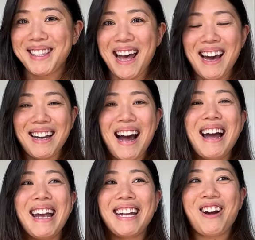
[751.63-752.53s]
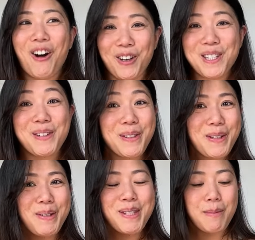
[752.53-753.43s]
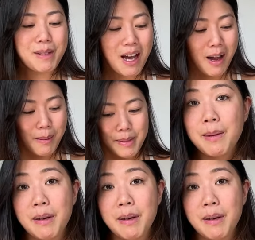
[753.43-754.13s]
that I also use sometimes